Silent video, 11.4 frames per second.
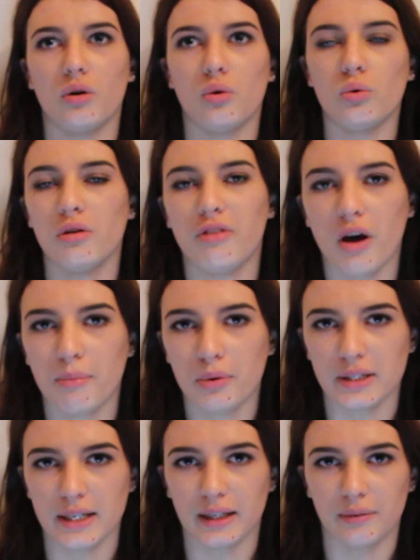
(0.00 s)
all of her
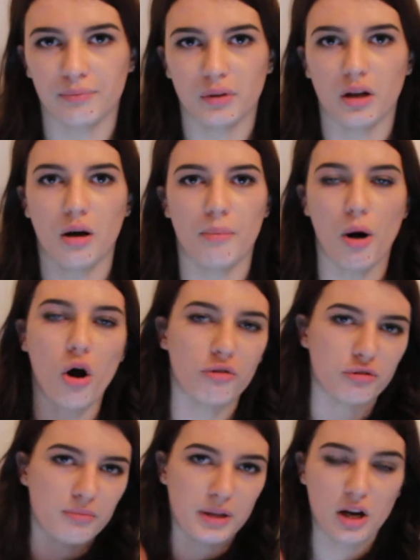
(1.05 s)
body apart
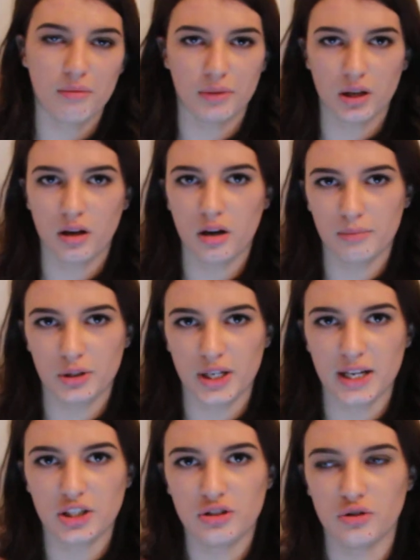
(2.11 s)
from the arm that her
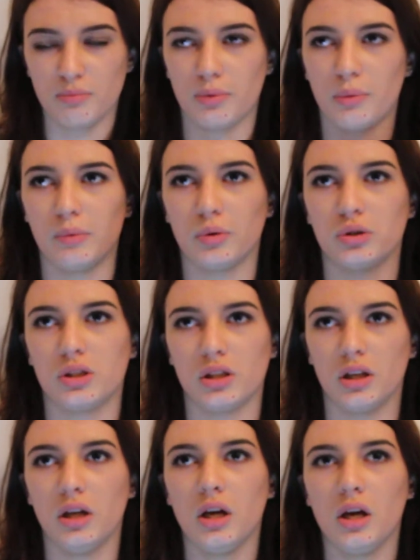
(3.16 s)
mutation is on, but we want
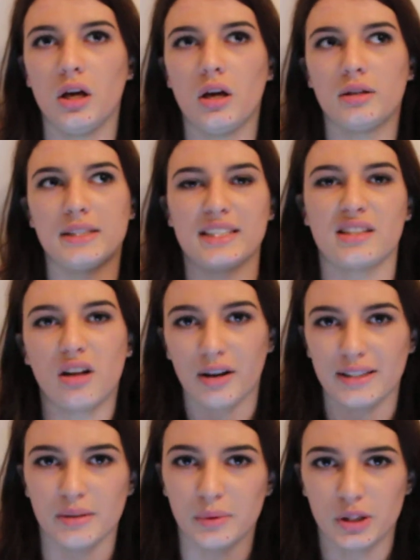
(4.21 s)
to
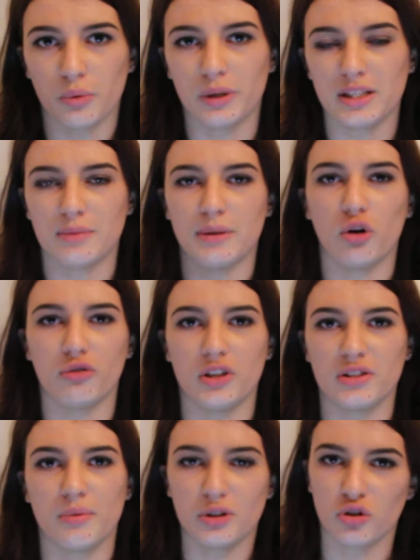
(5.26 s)
disguise it. We don't want it to be
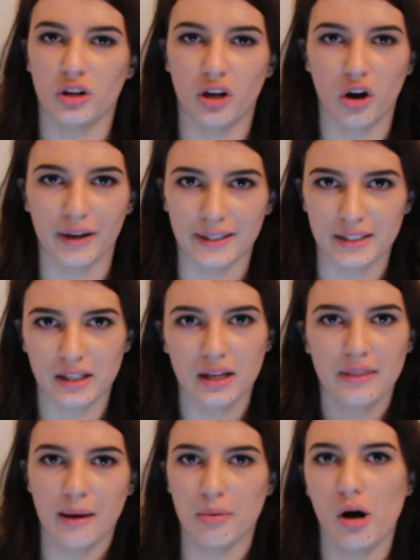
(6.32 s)
obvious that we're trying to hide
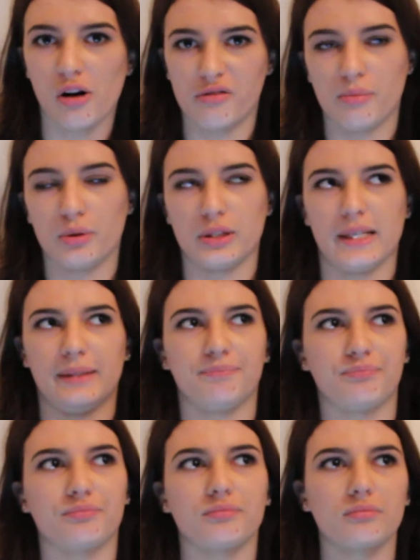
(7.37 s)
that part of her body.
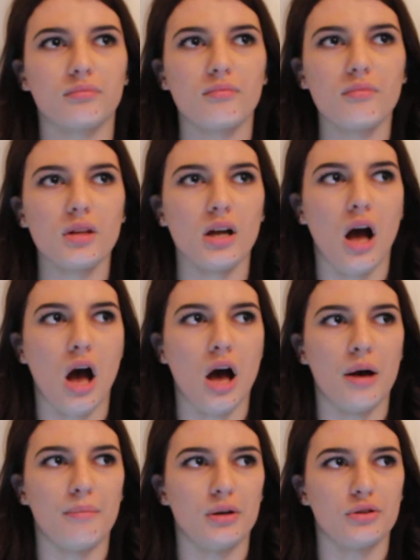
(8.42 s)

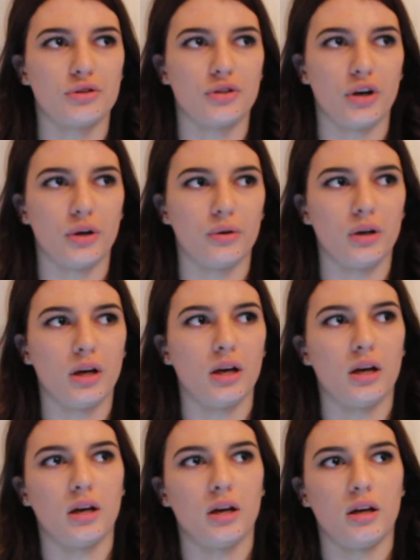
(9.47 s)
So
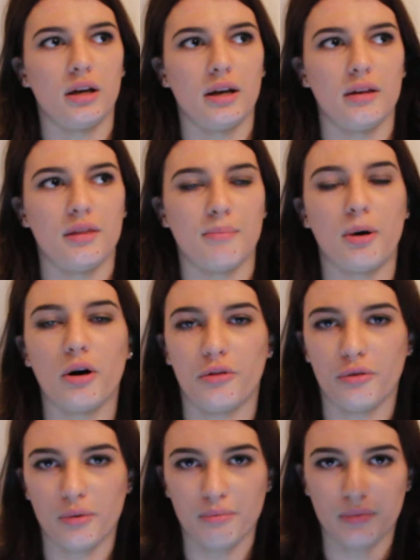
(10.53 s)
the
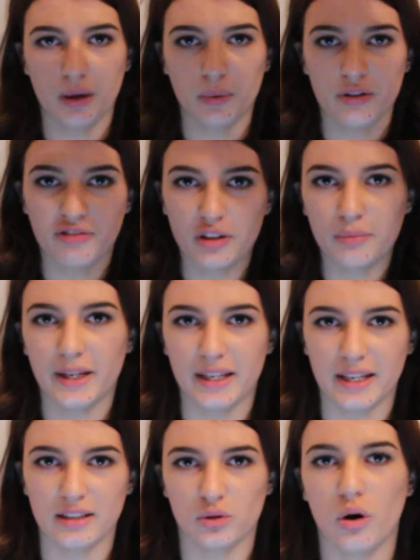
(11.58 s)
bathroom that we're filming
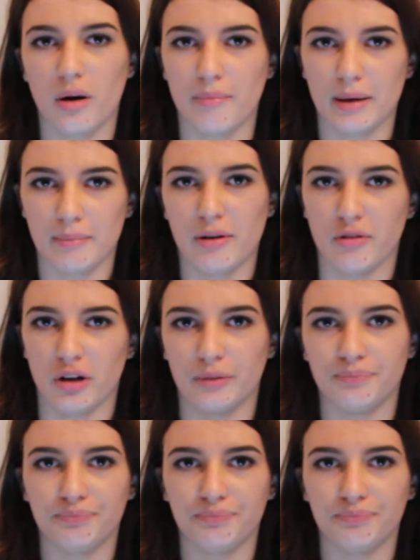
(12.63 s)
in has quite a big mirror,